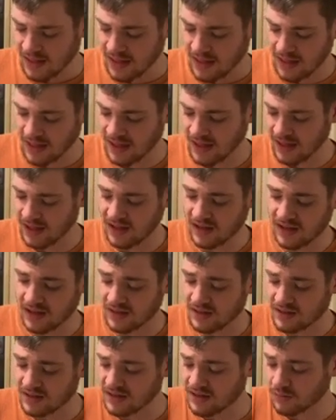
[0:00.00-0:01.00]
And
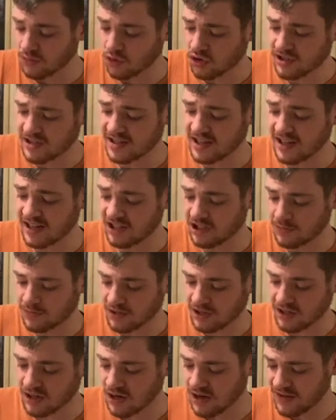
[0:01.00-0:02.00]
the more stain you
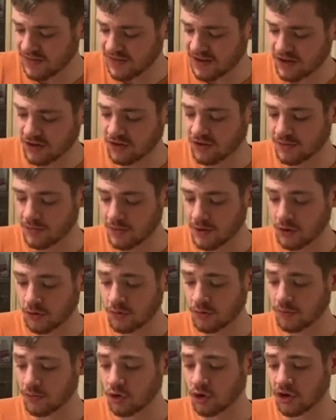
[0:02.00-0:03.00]
put on there, or the
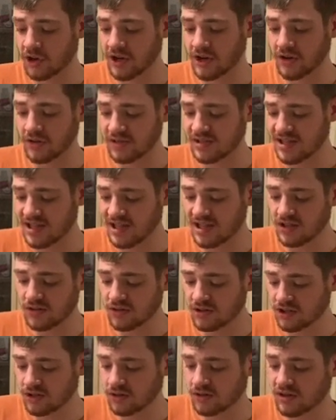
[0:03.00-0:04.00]
more coats that you
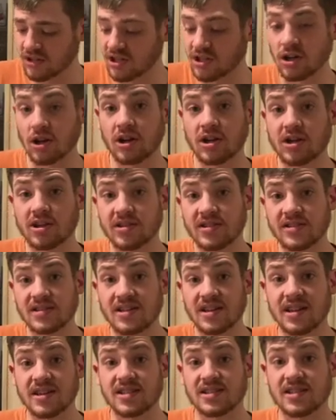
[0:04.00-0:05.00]
do, the darker the
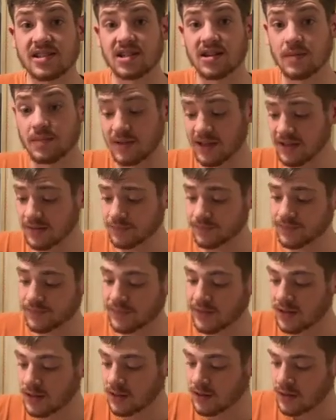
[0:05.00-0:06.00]
stain is going to be.
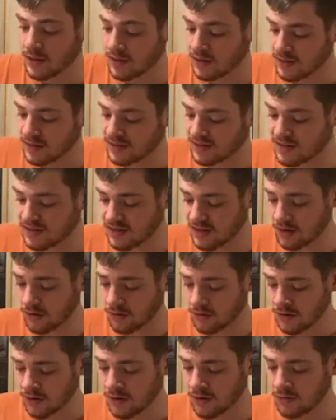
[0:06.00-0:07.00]
So
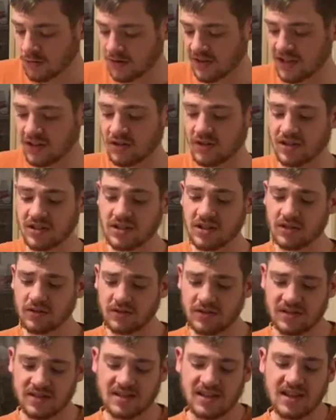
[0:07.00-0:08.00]
what you can do
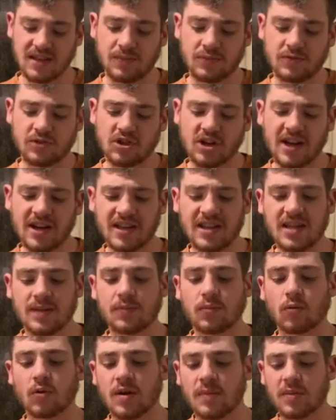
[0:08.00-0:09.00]
is try to keep
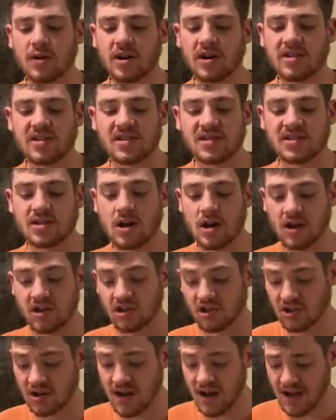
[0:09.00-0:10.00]
one part of the sock
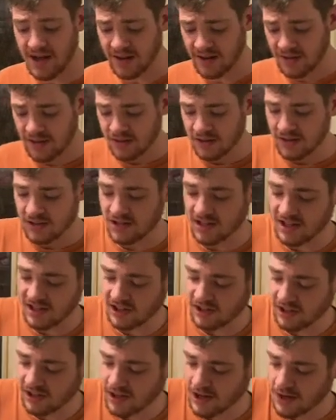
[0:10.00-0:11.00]
dry, so then you
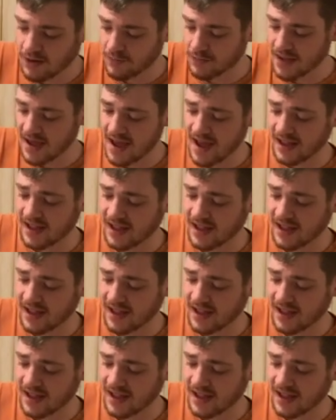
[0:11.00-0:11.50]
can come back